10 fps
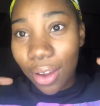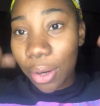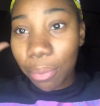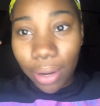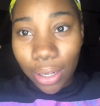
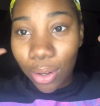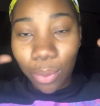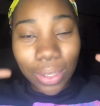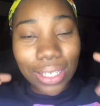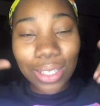bright note, we
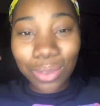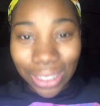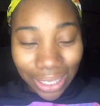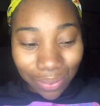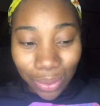still
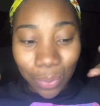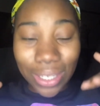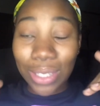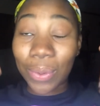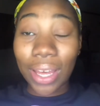living, we still
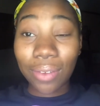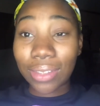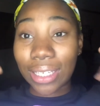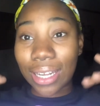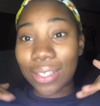healthy.
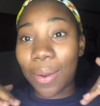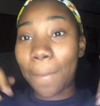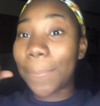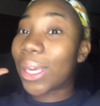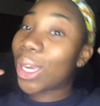That's on
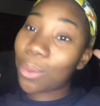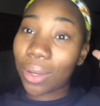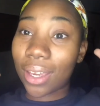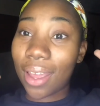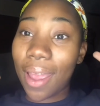period.
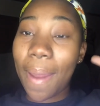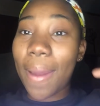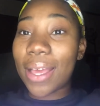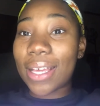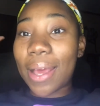
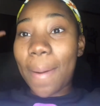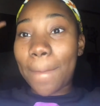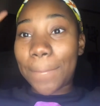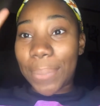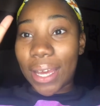
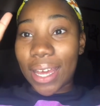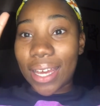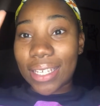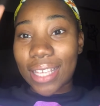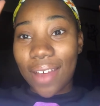Bye guys,
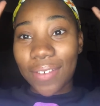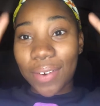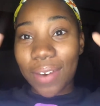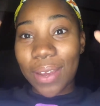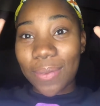have a
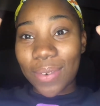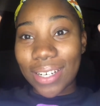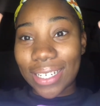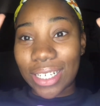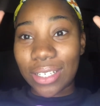great
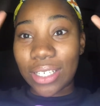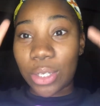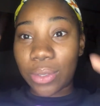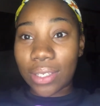one. Dose of